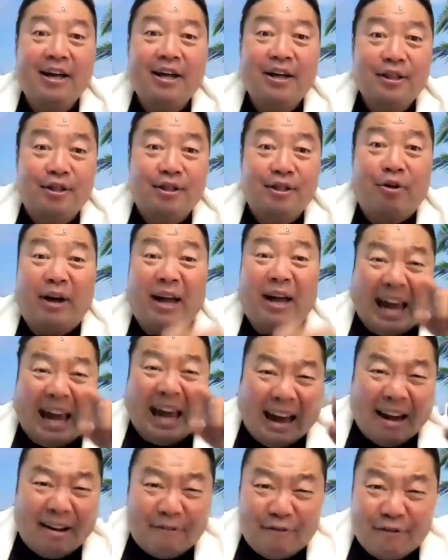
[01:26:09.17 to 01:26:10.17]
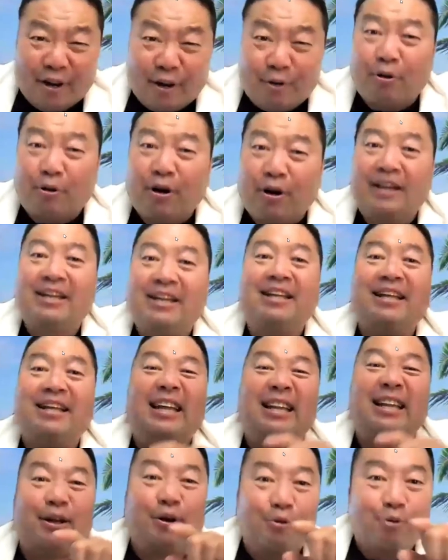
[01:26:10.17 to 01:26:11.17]
So everyone
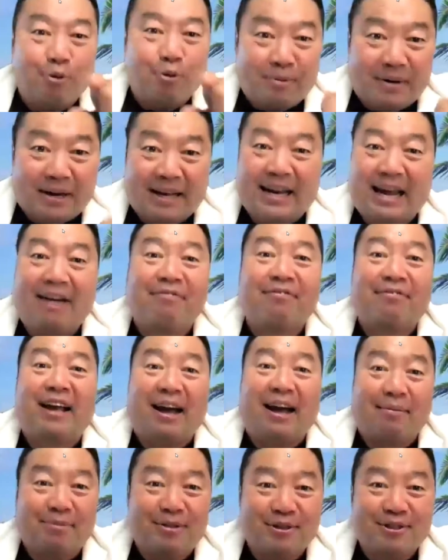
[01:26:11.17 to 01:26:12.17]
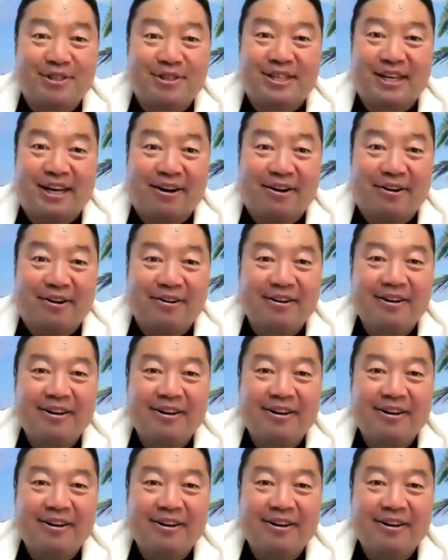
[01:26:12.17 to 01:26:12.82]
in the group can have time to share